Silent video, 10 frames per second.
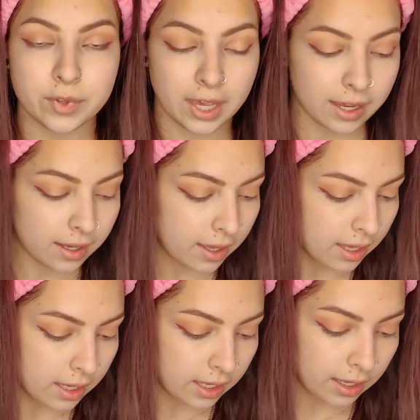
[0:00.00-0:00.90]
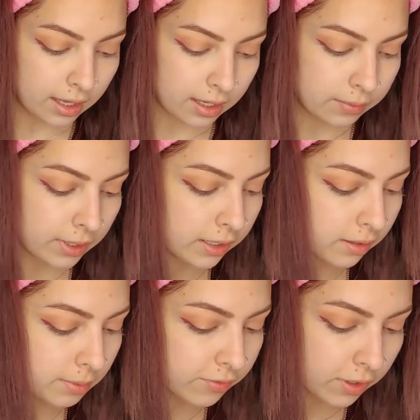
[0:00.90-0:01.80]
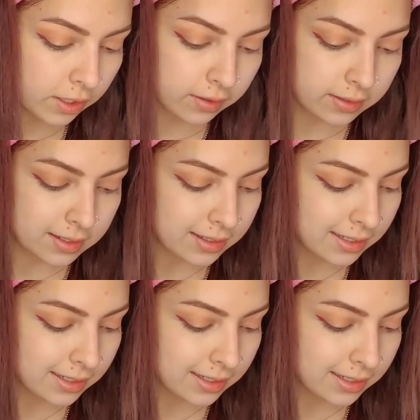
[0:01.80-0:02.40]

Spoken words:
Okay, and we got a little bit of fallout on this